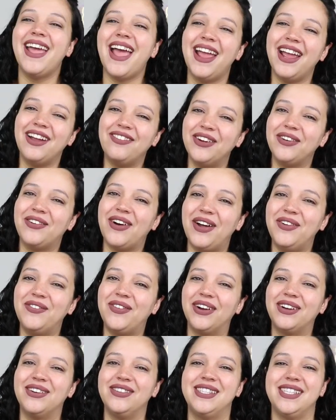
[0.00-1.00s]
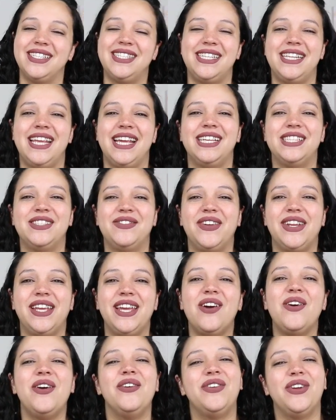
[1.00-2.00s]
Hey everyone, welcome to today's
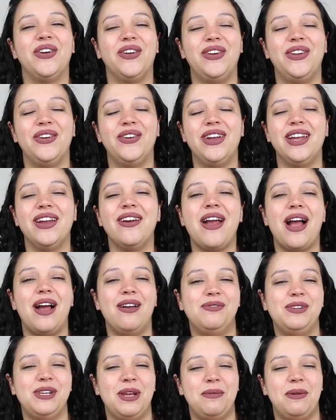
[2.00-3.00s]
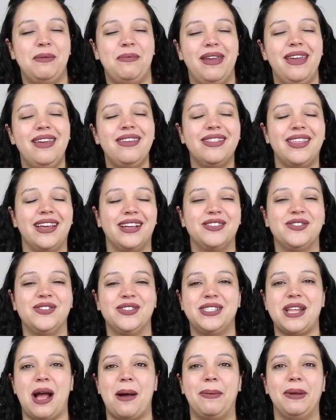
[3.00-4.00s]
video. If you're new here, I'm Jamie Bee. Thanks for
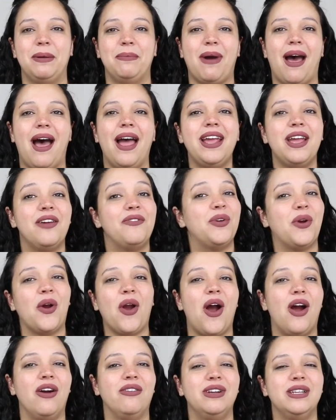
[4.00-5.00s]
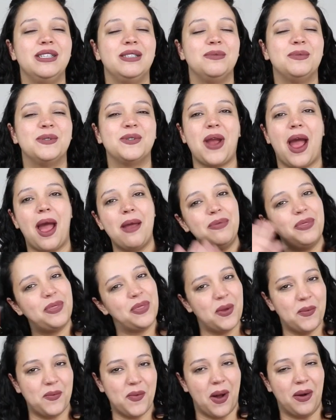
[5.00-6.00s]
stopping by. If you're already
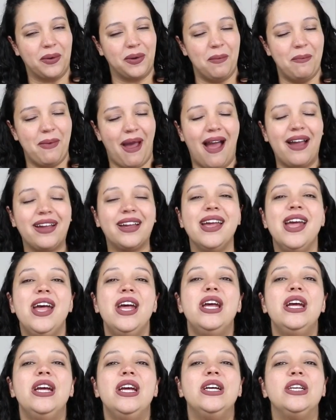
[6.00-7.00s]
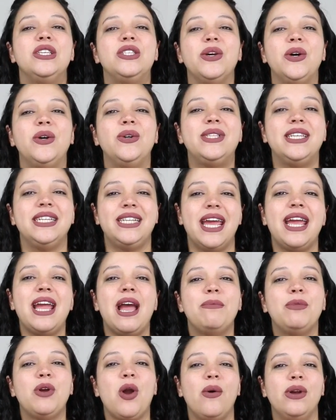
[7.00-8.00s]
subscribed, then welcome back. So today
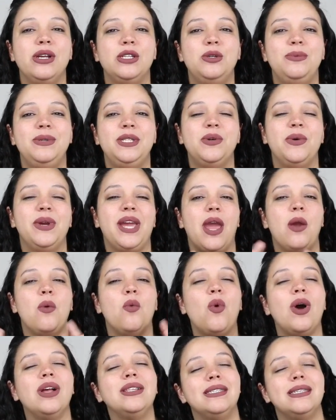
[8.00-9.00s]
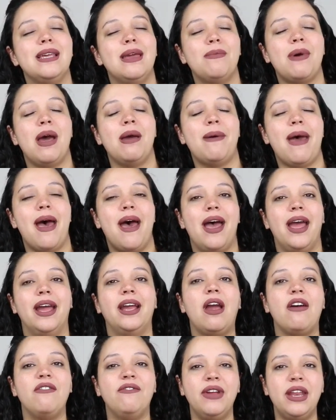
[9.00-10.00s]
I'm going to be doing a what's in my
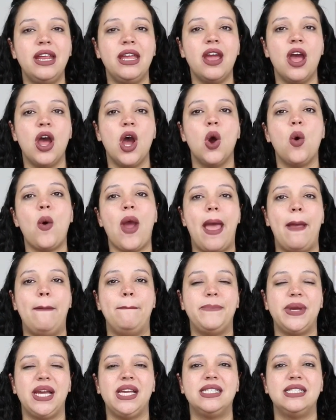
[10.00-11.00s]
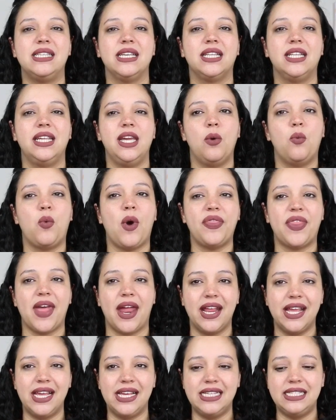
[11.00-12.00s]
bag video and basically what
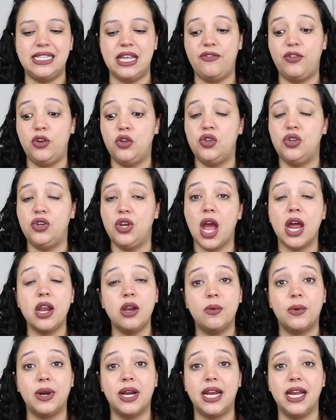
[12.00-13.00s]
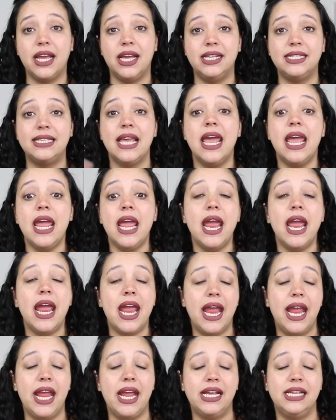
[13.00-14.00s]
that is, if you do not know what it is,
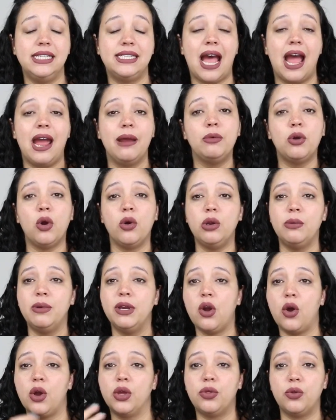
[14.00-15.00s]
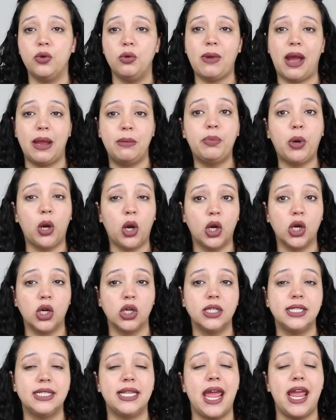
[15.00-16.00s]
is I'm going to be going through my
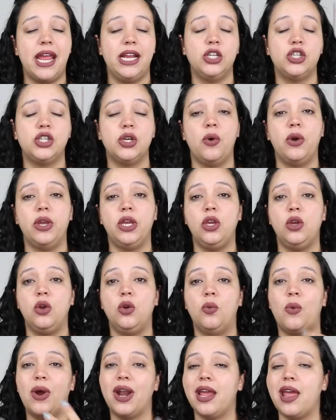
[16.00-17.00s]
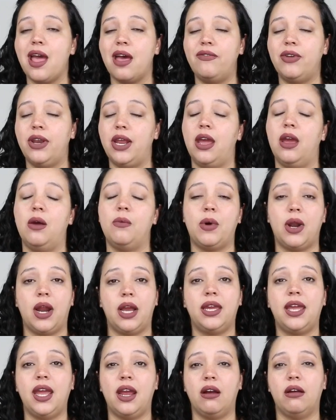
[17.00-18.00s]
purse and showing you what I have in it and what
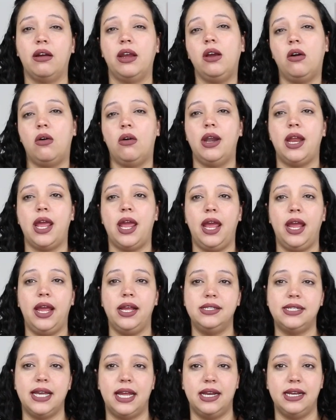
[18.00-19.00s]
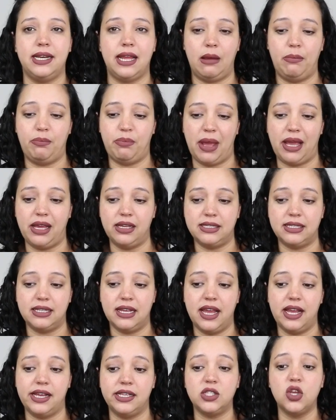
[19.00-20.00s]
I carry on a day-to-day -day
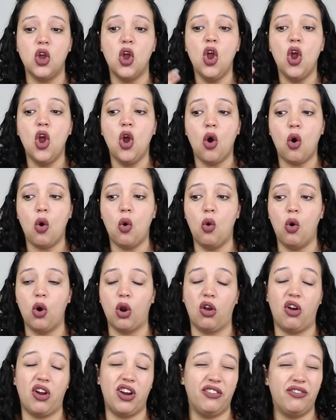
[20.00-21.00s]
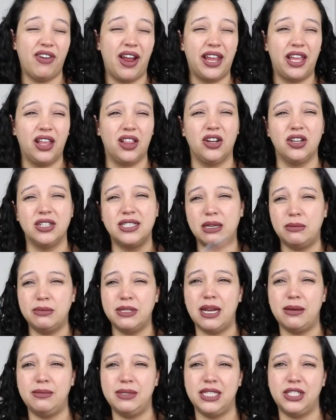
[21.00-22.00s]
basis or on a regular.
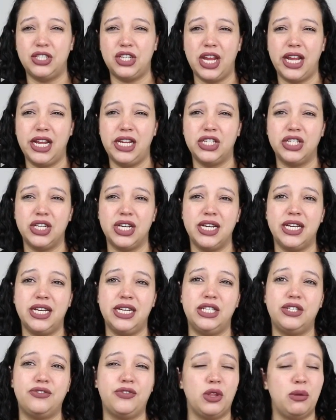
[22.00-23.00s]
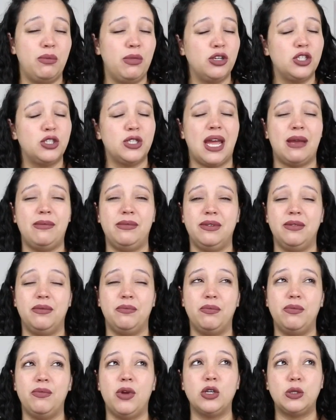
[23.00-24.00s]
Sometimes it changes, for the most time,
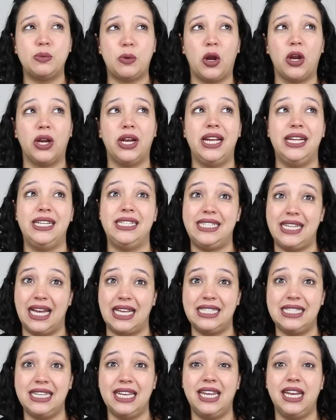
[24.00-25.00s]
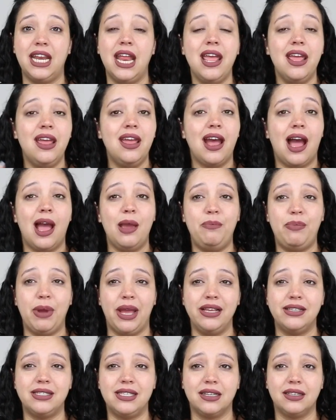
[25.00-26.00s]
most part it doesn't. I
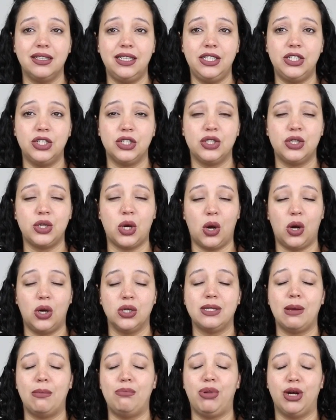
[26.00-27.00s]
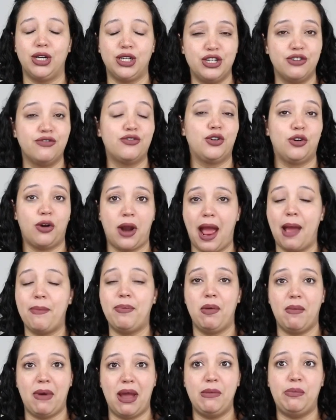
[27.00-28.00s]
basically just toss a bunch of
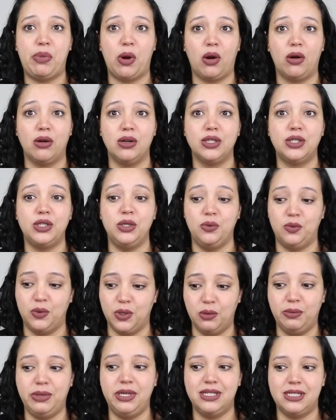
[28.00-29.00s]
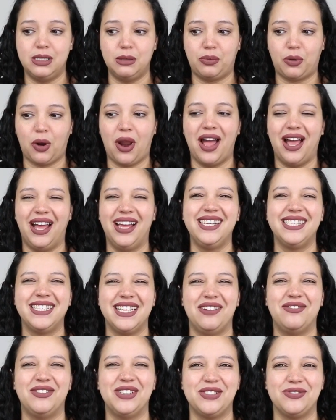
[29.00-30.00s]
crap in my purse. You will be surprised
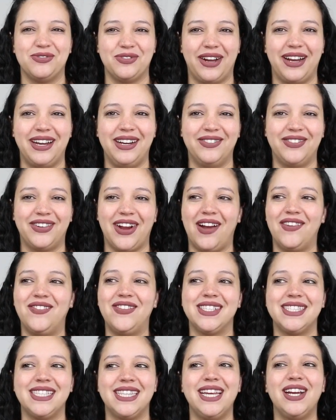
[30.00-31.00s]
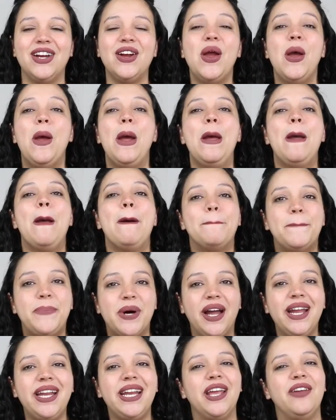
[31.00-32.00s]
how much random crap is in there.
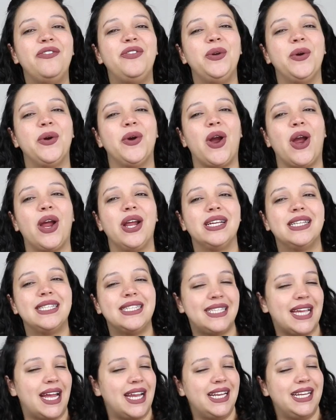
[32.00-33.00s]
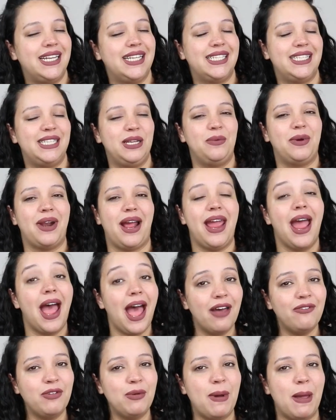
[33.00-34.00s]
But if you are excited to see what I
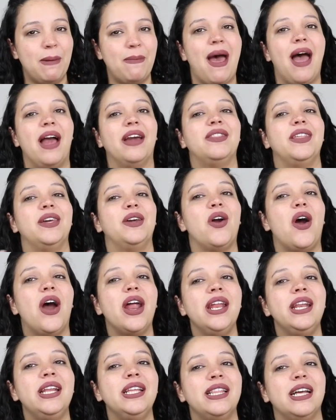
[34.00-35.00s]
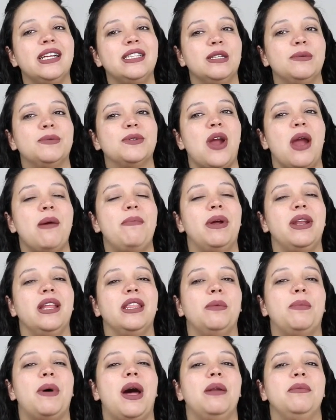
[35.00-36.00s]
have in my bag, then go ahead and hit that subscribe button
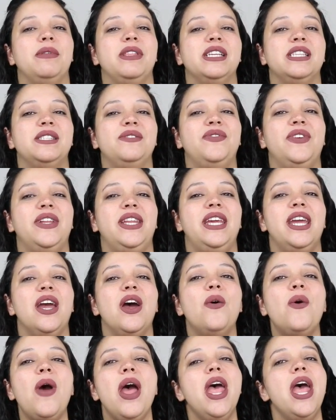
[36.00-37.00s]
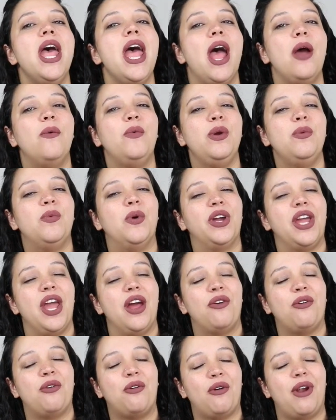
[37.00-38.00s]
at the bottom of this video and we will
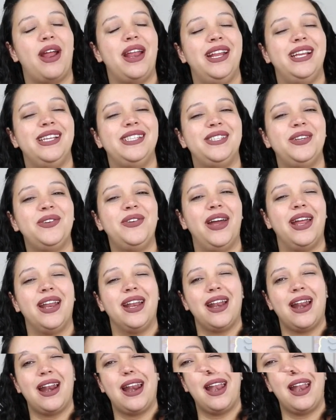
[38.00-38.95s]
get right into it.